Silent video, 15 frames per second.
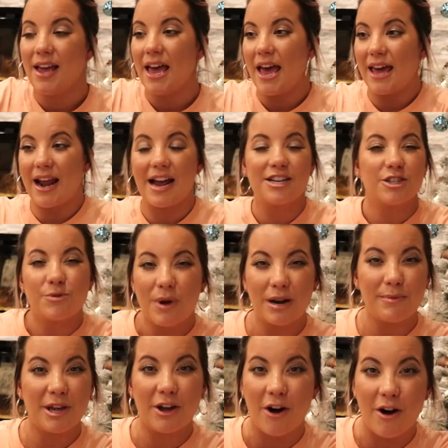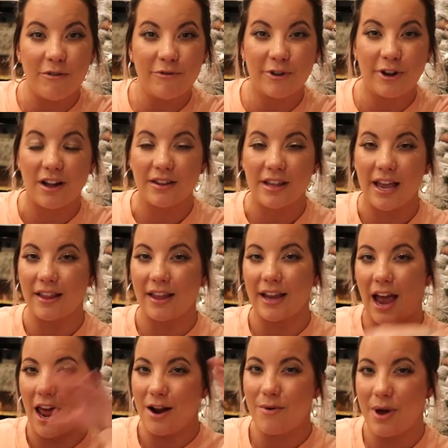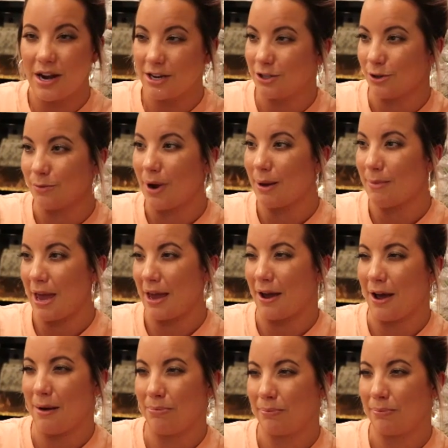And I just want to be comfy all day. Like, I don't want to do my makeup.